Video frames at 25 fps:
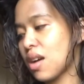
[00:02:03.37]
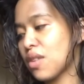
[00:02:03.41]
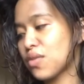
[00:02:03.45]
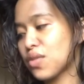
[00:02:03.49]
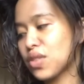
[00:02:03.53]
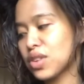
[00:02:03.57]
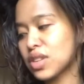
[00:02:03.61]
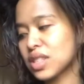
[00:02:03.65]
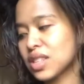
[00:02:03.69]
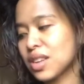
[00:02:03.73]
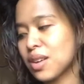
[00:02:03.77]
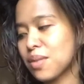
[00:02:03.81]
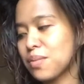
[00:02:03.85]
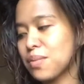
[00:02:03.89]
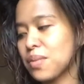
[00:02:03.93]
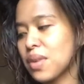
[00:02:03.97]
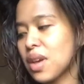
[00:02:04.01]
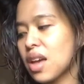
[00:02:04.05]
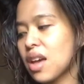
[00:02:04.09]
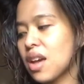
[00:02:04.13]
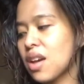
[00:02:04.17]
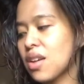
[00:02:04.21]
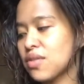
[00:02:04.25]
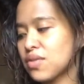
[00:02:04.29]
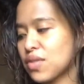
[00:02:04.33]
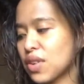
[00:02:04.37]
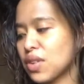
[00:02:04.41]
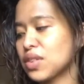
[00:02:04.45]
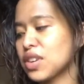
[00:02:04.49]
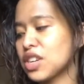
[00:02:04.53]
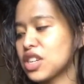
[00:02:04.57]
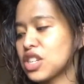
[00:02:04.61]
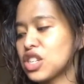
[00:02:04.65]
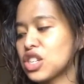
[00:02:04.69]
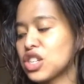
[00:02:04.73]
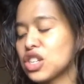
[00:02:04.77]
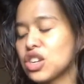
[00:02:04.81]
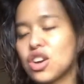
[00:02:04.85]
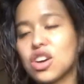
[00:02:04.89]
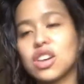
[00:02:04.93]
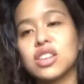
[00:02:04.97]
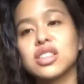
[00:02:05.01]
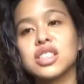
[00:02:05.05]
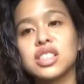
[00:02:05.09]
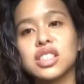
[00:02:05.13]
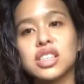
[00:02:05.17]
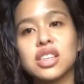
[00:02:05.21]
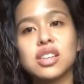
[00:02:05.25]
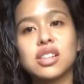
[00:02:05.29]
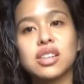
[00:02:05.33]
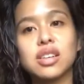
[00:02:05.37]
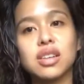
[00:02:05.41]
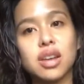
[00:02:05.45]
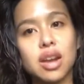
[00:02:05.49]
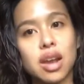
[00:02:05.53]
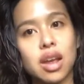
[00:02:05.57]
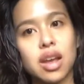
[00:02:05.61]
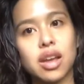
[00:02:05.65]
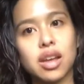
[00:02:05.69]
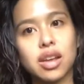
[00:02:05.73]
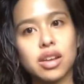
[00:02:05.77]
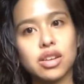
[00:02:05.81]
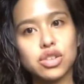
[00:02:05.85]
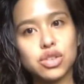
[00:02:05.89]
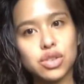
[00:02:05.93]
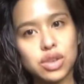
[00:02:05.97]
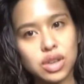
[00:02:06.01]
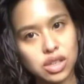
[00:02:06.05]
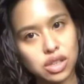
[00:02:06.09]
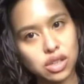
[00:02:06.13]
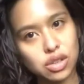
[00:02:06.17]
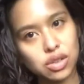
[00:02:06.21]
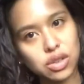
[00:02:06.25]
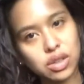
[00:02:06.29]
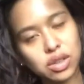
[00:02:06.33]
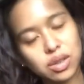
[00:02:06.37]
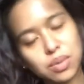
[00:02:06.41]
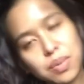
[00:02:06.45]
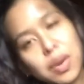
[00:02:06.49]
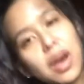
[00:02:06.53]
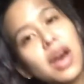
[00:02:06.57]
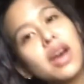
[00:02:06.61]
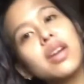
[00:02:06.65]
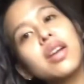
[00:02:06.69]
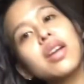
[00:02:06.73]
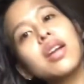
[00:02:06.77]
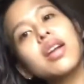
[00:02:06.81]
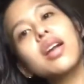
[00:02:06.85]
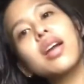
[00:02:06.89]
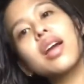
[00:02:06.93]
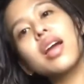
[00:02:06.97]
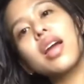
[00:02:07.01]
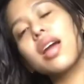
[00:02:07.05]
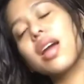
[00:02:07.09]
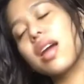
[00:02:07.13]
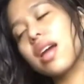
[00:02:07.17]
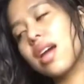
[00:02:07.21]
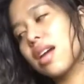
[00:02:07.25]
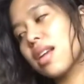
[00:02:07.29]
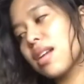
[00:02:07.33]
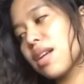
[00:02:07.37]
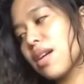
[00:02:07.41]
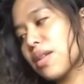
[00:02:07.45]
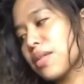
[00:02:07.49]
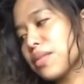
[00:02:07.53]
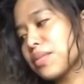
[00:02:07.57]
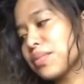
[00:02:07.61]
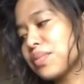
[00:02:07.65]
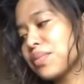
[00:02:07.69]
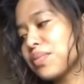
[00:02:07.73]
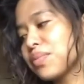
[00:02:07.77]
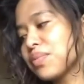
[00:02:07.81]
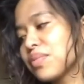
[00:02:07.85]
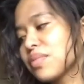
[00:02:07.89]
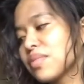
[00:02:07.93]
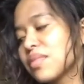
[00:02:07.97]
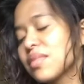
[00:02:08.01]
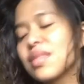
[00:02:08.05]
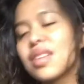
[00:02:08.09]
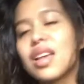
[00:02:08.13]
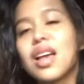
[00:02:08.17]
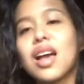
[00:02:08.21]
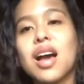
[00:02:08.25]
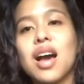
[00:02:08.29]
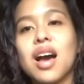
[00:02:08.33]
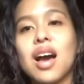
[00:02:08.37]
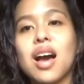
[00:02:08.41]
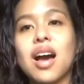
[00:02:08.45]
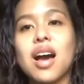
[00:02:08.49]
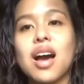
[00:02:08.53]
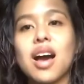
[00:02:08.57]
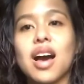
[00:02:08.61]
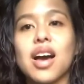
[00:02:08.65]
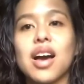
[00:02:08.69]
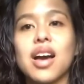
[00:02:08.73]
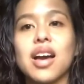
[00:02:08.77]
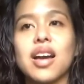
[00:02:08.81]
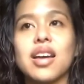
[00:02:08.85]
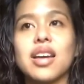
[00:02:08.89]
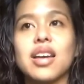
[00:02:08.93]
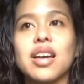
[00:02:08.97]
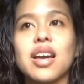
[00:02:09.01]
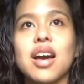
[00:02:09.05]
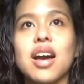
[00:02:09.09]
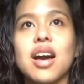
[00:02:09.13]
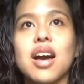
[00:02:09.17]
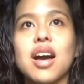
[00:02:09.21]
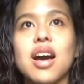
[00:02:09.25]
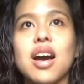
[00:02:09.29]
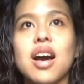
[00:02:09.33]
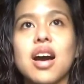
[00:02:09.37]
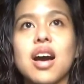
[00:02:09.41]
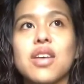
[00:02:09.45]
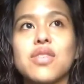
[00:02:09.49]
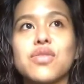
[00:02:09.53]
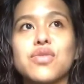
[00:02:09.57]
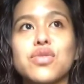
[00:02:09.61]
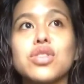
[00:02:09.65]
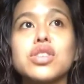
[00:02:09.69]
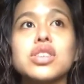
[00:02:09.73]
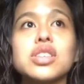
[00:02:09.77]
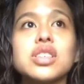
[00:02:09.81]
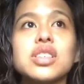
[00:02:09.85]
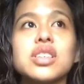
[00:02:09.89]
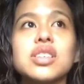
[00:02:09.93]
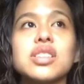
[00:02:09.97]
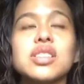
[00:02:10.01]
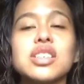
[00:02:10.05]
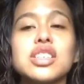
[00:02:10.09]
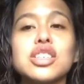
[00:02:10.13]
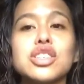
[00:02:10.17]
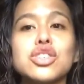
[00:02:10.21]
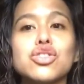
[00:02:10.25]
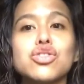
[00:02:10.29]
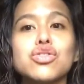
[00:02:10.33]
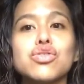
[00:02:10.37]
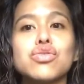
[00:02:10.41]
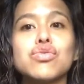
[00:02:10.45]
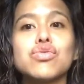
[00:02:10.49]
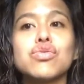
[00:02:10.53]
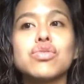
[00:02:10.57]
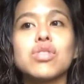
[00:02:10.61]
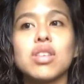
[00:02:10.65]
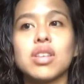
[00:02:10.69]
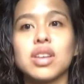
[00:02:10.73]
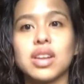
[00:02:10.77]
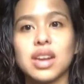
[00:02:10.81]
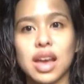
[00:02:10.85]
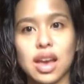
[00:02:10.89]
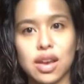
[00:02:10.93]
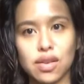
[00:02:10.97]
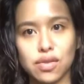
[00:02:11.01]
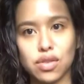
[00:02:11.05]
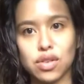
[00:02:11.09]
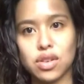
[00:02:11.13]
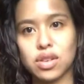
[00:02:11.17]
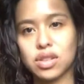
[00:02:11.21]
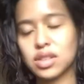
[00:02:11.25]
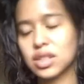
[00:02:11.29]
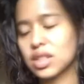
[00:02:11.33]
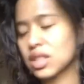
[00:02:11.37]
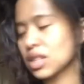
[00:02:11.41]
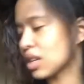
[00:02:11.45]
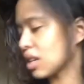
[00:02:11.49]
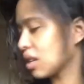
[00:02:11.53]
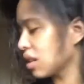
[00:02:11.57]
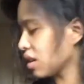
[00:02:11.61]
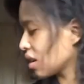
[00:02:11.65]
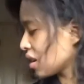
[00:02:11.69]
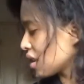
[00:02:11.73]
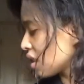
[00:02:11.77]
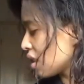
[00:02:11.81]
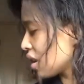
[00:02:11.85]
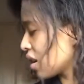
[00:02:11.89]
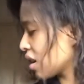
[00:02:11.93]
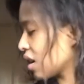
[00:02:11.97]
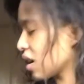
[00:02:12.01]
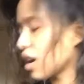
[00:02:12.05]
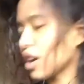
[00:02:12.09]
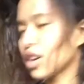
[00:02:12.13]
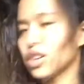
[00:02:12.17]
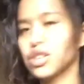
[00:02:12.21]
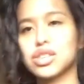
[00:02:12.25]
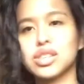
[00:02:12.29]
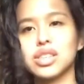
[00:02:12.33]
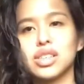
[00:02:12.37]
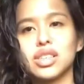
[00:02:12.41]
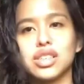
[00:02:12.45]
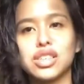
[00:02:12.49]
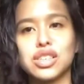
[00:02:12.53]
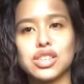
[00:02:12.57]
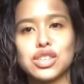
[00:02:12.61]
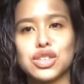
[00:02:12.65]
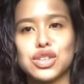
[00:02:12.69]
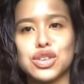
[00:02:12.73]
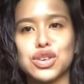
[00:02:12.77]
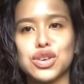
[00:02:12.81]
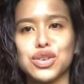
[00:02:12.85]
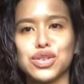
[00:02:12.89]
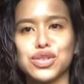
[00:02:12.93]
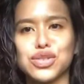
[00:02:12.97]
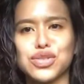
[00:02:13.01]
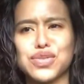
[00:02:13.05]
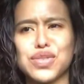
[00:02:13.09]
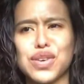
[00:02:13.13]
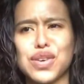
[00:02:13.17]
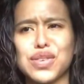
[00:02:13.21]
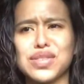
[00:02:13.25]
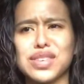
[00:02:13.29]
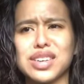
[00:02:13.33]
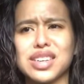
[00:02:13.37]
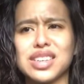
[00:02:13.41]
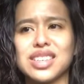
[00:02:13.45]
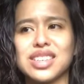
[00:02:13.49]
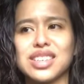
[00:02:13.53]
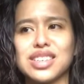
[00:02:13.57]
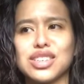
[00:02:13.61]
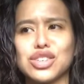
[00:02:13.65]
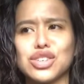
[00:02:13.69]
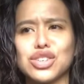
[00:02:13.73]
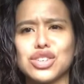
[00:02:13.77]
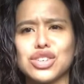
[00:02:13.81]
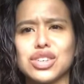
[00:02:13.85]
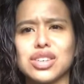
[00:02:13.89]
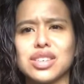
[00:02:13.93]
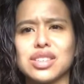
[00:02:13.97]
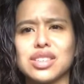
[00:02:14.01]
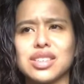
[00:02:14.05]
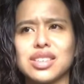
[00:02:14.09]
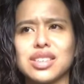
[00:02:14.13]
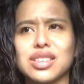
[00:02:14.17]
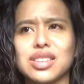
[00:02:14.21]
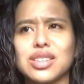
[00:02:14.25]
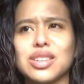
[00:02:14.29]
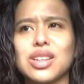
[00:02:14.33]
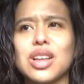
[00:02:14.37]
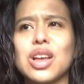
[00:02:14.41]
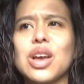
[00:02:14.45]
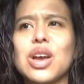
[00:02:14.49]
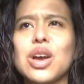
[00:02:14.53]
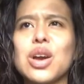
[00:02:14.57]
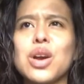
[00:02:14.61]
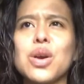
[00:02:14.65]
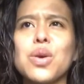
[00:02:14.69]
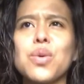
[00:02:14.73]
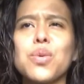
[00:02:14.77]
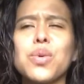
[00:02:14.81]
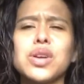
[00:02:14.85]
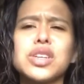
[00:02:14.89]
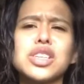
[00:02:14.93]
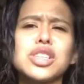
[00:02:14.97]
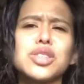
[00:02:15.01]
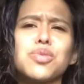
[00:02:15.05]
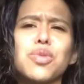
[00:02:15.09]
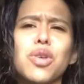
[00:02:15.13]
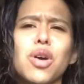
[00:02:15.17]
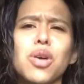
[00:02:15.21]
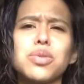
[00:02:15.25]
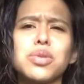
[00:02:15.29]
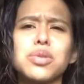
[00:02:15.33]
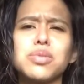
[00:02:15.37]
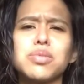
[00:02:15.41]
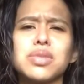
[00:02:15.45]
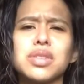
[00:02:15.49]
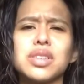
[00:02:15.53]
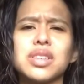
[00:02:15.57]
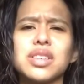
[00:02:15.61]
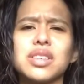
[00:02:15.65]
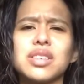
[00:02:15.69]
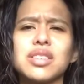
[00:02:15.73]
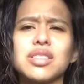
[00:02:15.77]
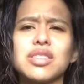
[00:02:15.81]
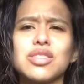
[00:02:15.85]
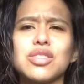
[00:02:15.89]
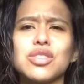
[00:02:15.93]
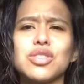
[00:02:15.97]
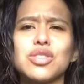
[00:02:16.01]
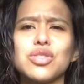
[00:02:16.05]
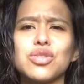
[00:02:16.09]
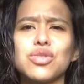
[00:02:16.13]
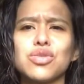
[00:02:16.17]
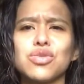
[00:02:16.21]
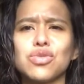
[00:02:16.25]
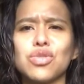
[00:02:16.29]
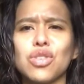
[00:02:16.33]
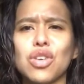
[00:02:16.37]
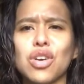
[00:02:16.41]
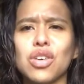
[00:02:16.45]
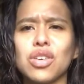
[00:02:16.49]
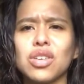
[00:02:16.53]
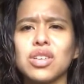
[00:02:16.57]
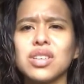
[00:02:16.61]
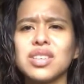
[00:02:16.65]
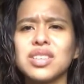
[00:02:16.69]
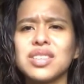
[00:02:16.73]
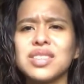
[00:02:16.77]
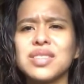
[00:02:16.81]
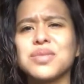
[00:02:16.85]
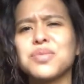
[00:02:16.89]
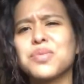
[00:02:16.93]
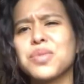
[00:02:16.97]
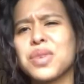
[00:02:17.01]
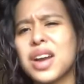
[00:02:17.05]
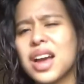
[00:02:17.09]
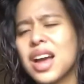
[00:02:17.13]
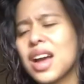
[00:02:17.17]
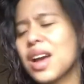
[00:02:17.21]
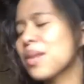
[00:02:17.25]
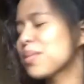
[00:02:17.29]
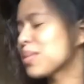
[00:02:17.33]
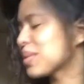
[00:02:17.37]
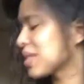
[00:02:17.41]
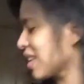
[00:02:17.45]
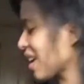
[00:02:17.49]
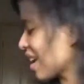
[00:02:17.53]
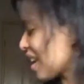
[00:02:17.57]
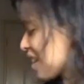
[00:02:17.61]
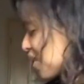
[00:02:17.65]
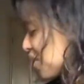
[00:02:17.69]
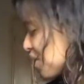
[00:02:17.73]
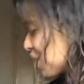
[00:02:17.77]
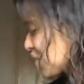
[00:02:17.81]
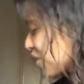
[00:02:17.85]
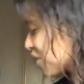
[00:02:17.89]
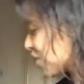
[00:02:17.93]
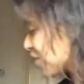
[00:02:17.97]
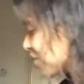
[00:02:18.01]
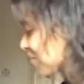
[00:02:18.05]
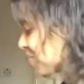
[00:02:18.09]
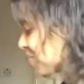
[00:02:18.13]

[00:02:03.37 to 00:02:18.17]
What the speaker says: first up, foundation, concealer, and translucent powder. And I unfortunately do not have concealer. I usually just use foundation to conceal, which is probably wrong, perhaps, I don't know.